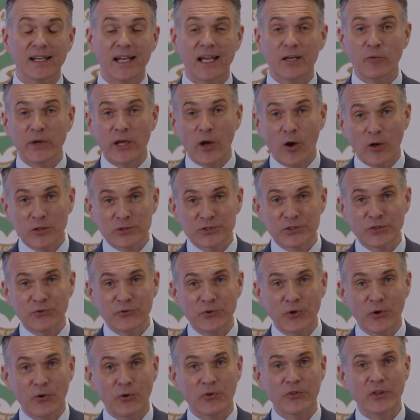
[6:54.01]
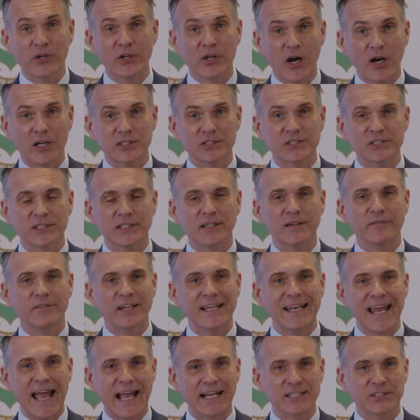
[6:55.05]
And we also know the cost of
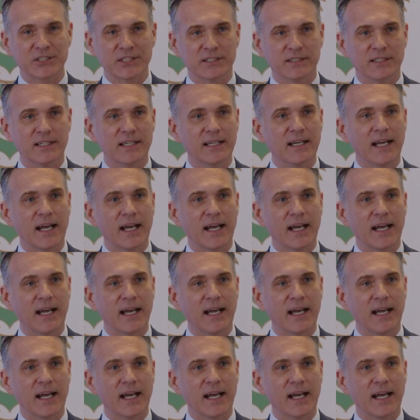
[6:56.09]
inaction,